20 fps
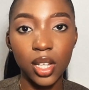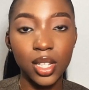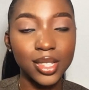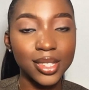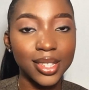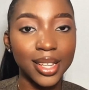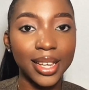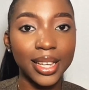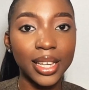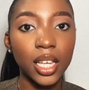It's
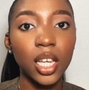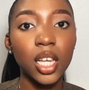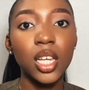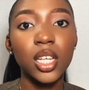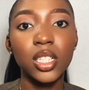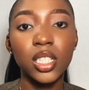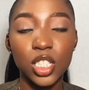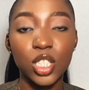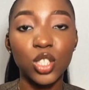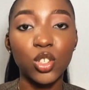like
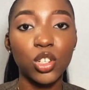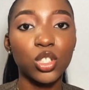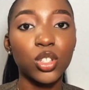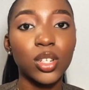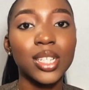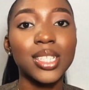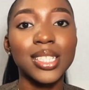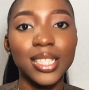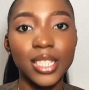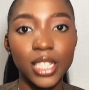the discussion
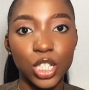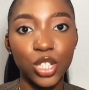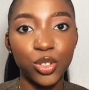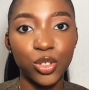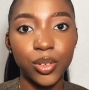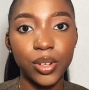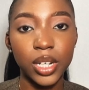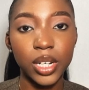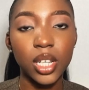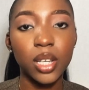is
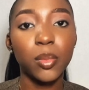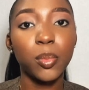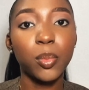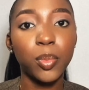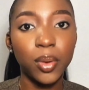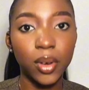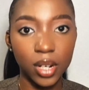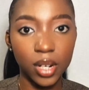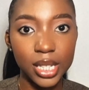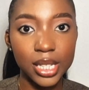literally
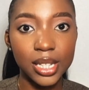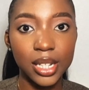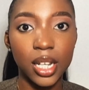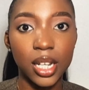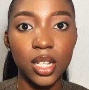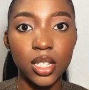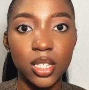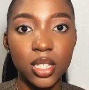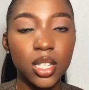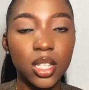
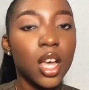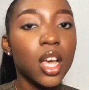pointless.